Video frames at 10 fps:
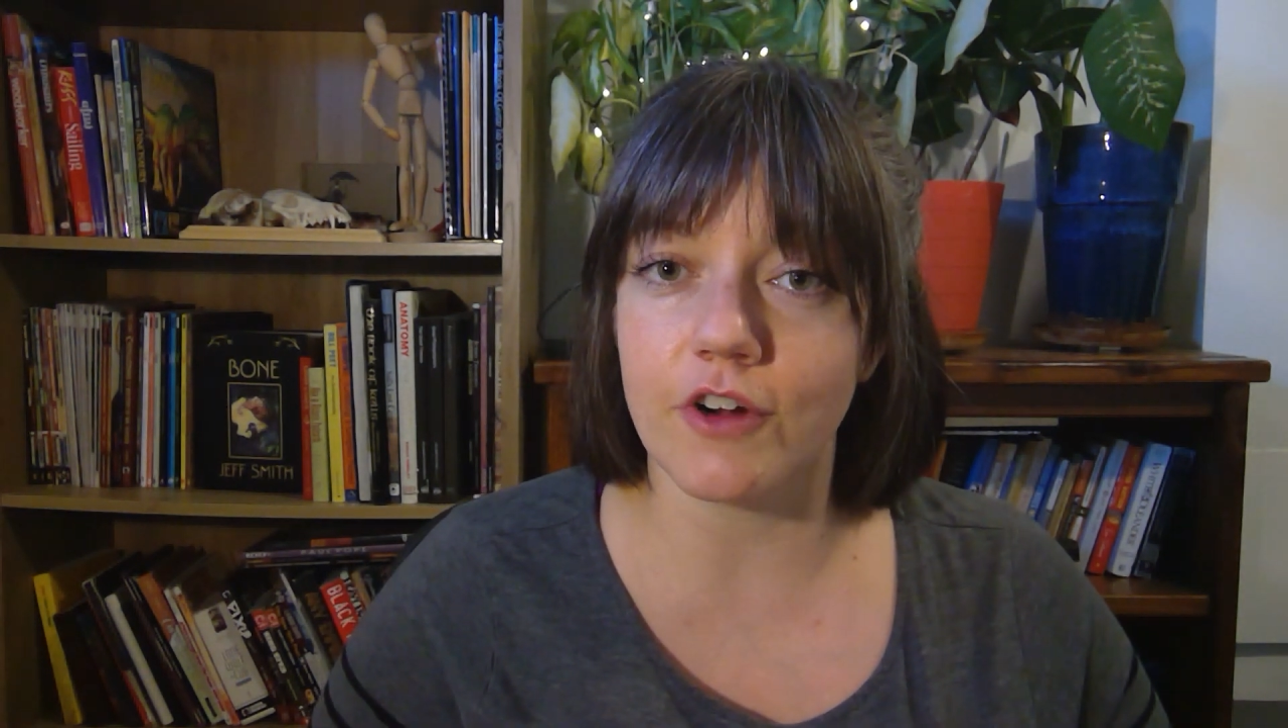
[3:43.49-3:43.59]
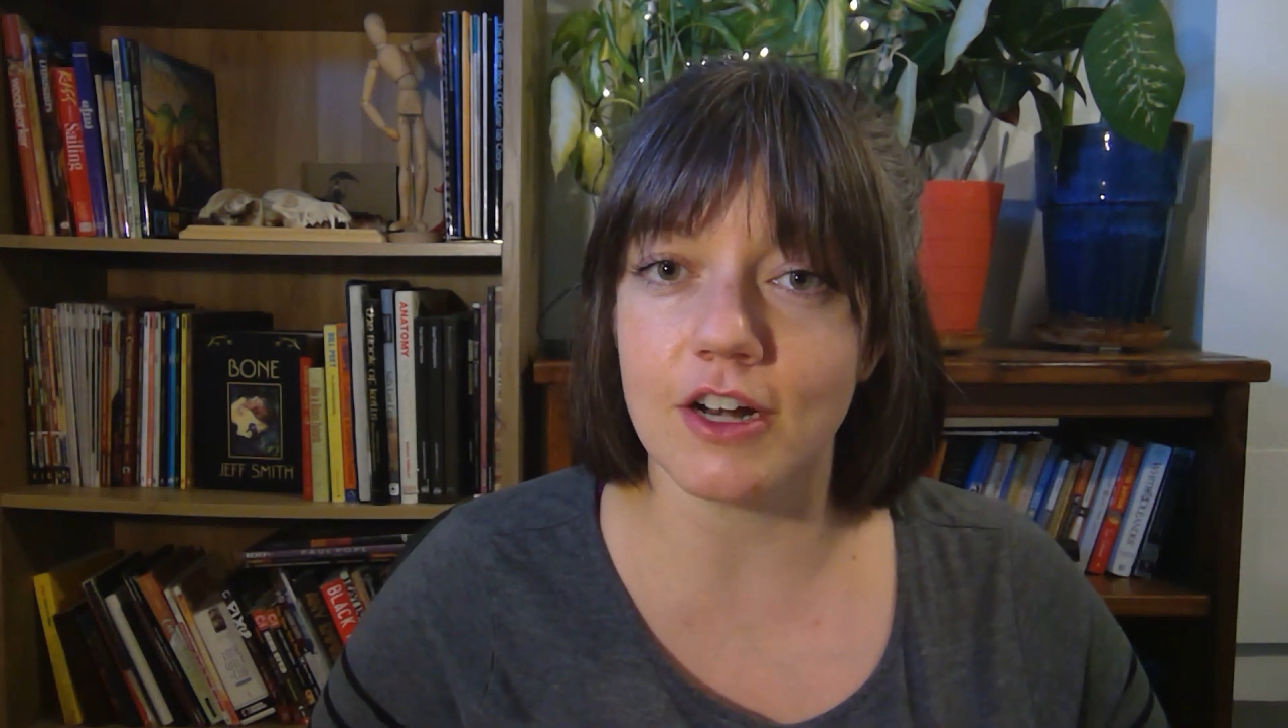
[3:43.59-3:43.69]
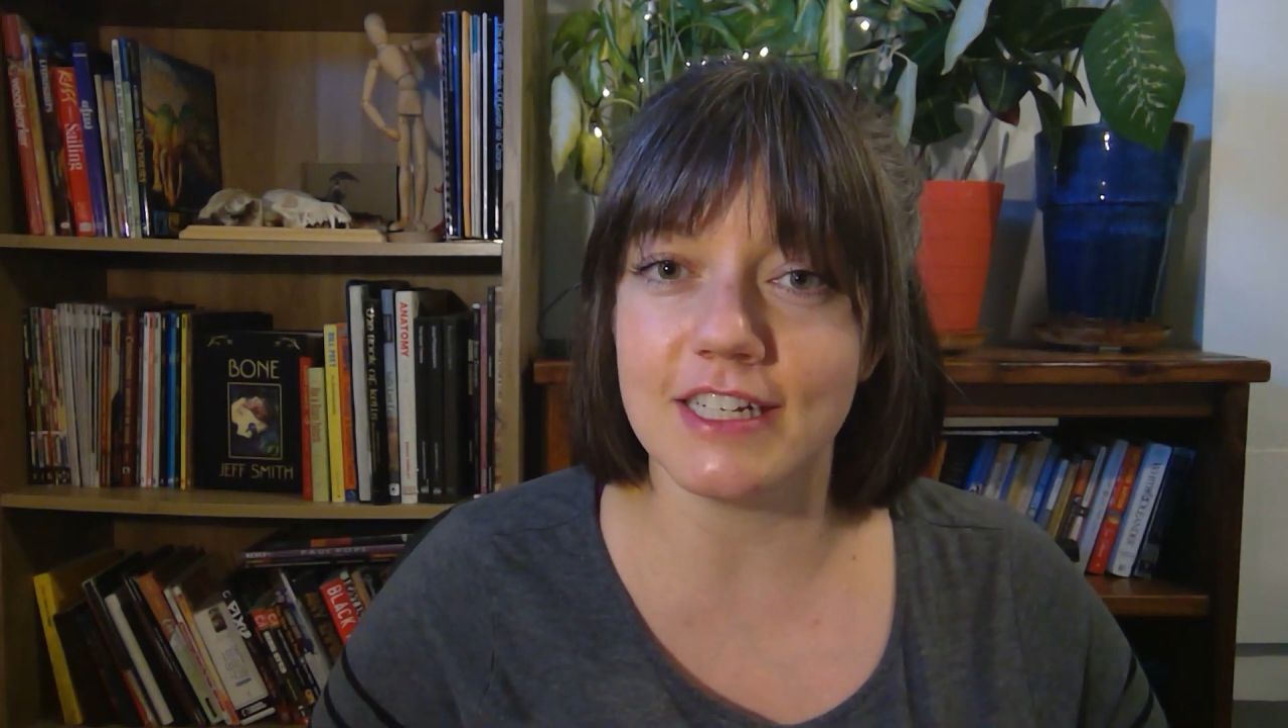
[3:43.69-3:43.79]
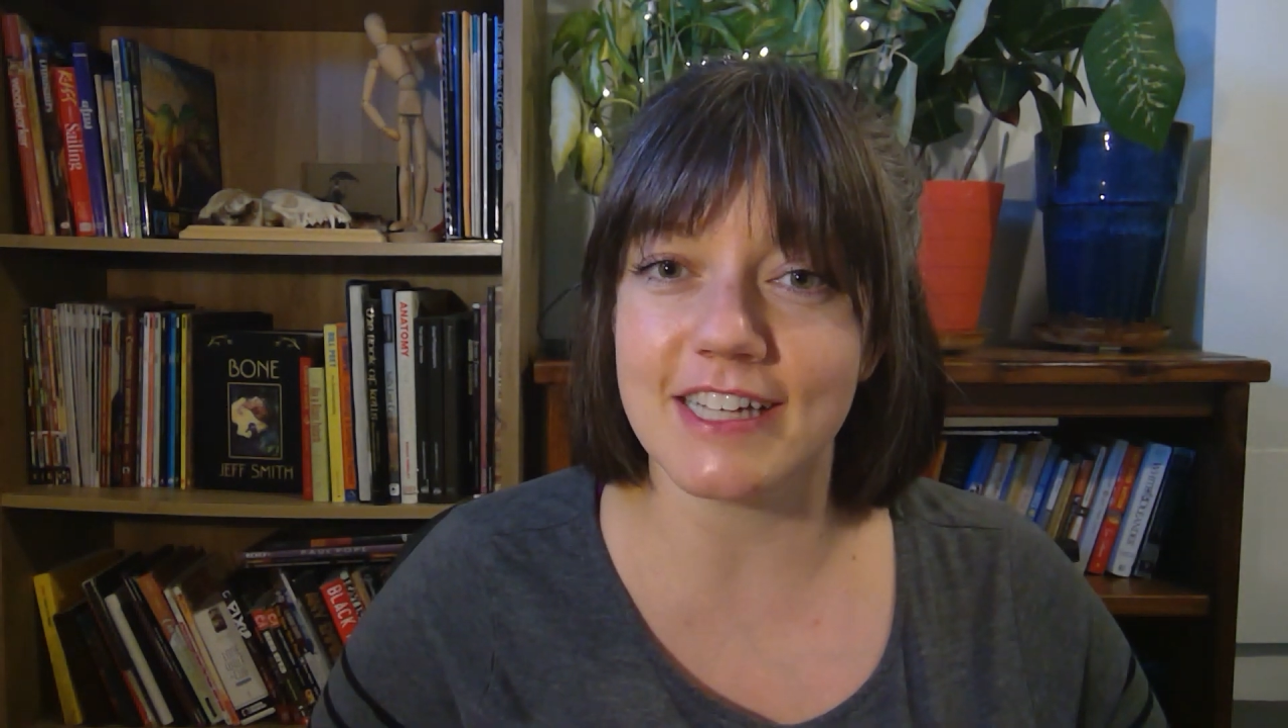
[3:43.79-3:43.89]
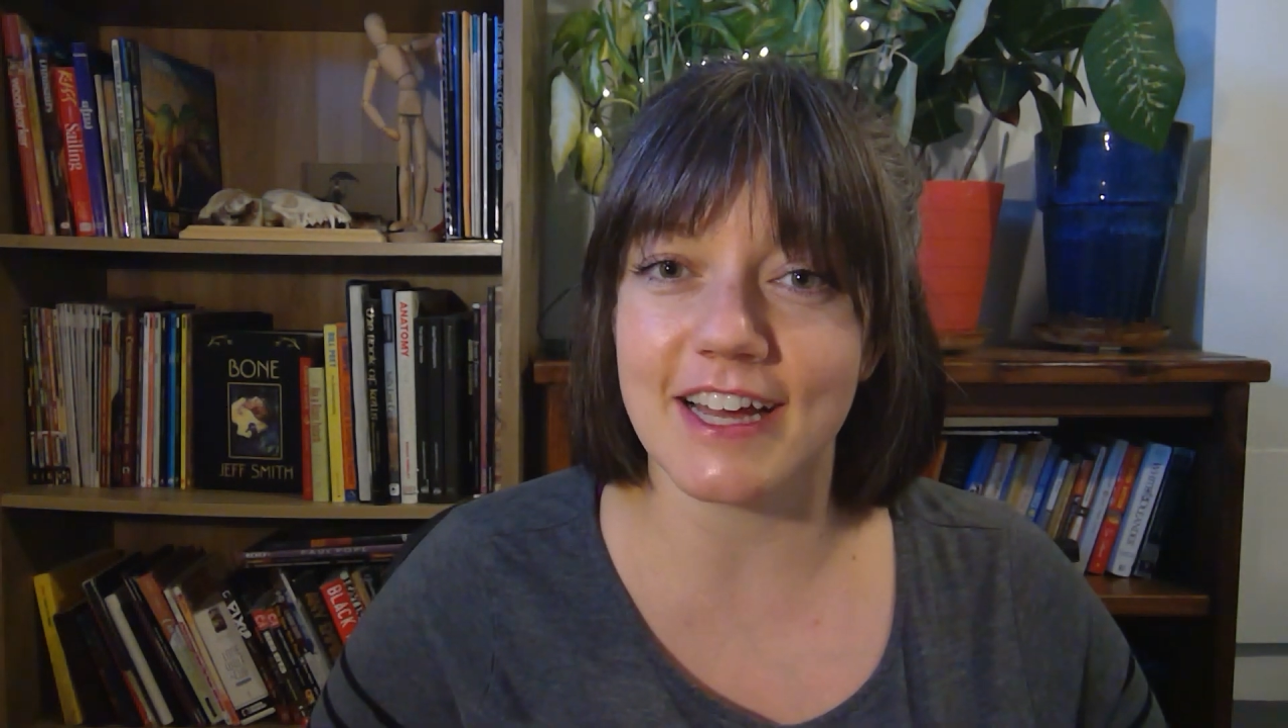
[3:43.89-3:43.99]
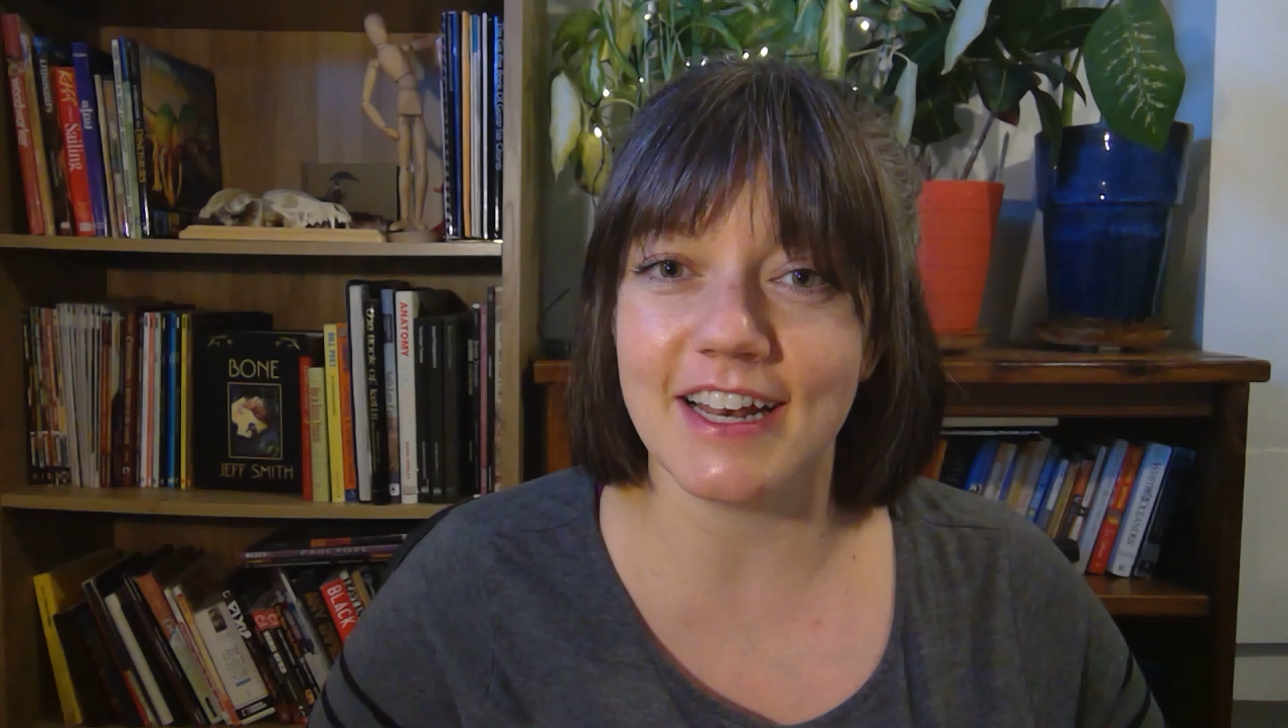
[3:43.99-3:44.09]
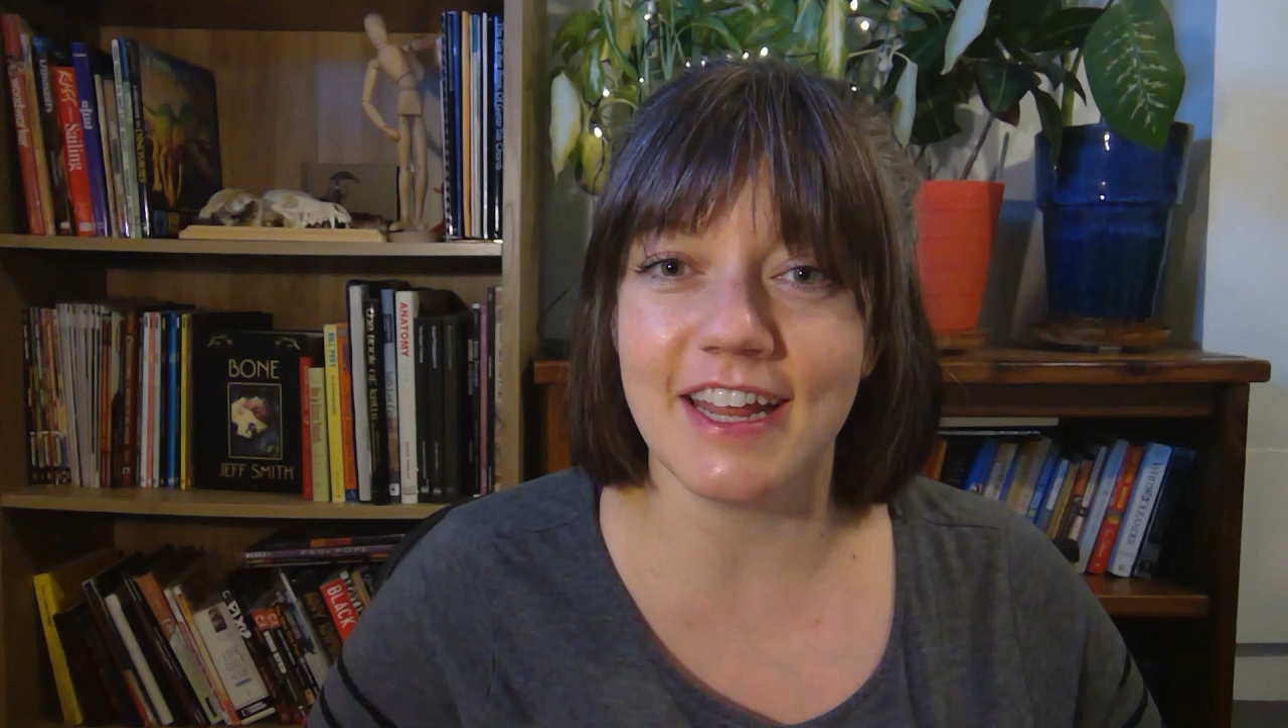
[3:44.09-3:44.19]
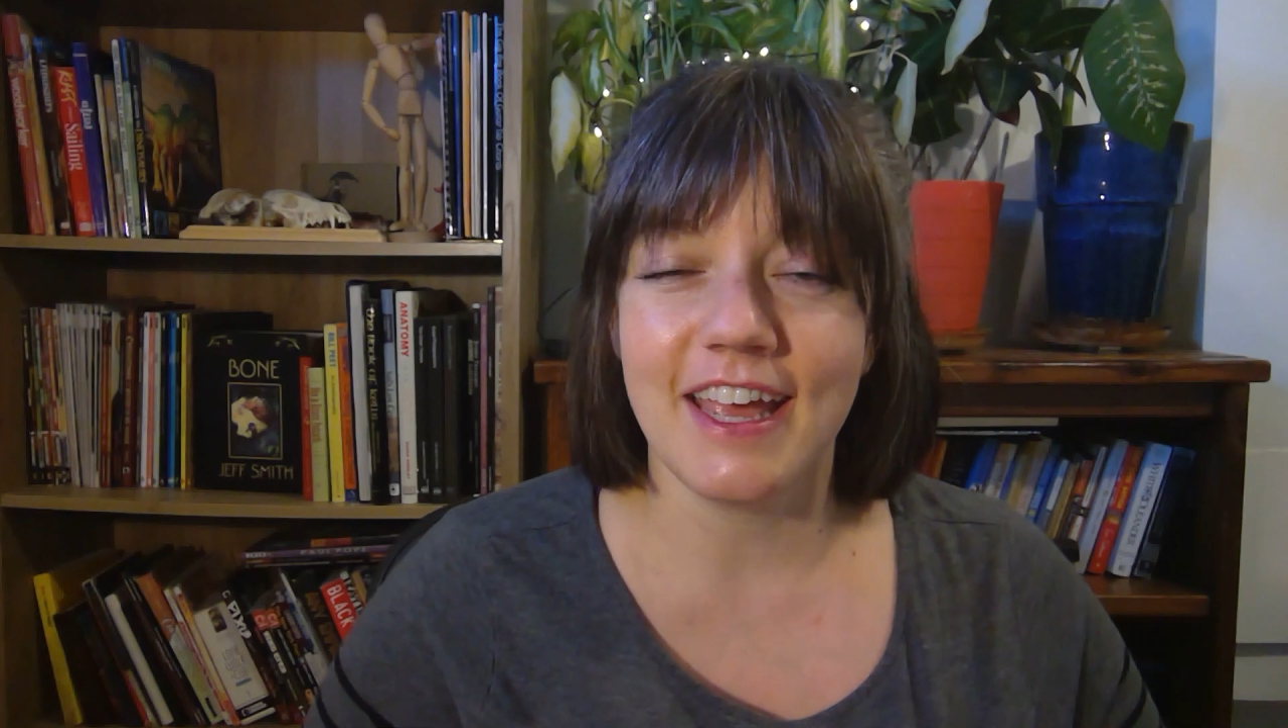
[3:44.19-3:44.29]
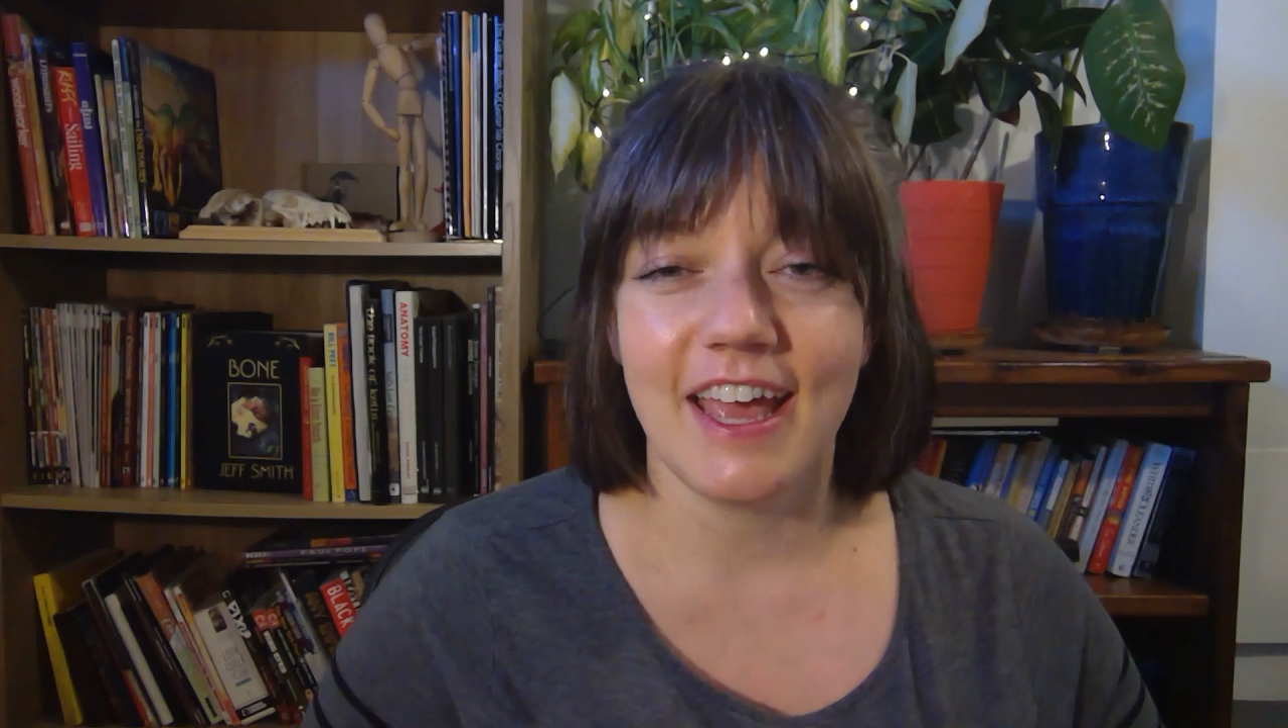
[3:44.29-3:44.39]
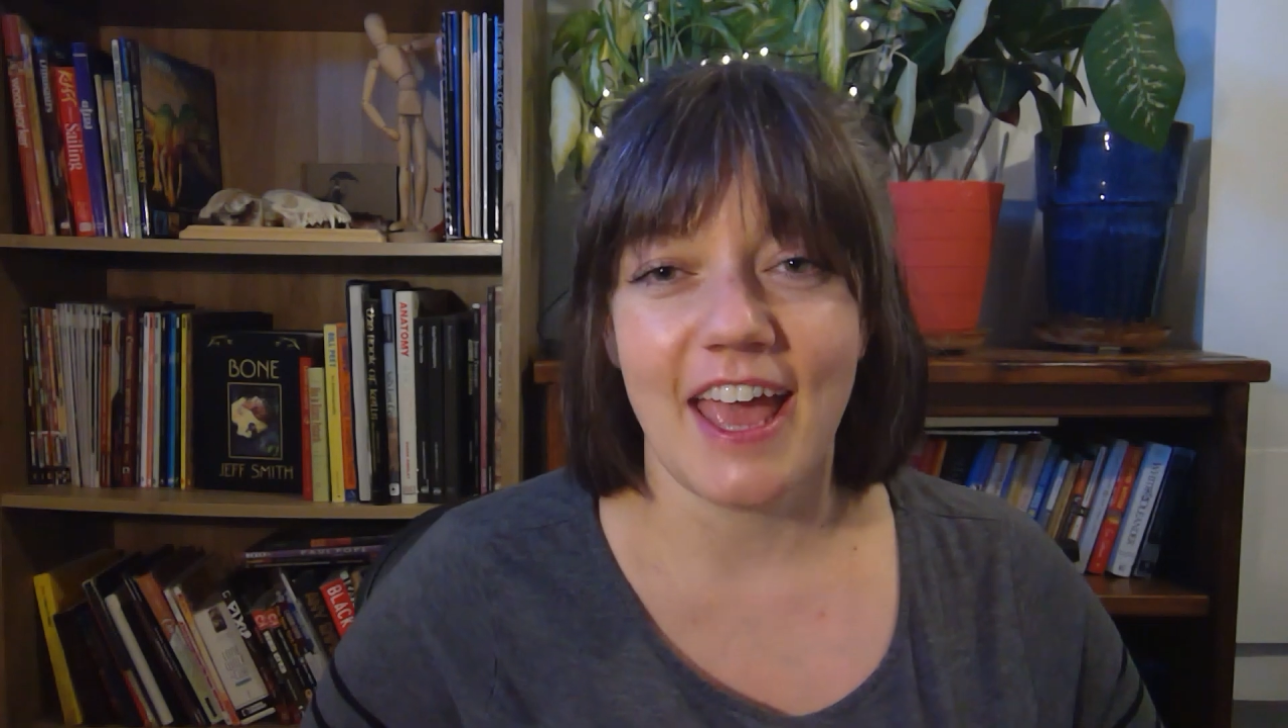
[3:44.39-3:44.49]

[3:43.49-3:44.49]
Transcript: already done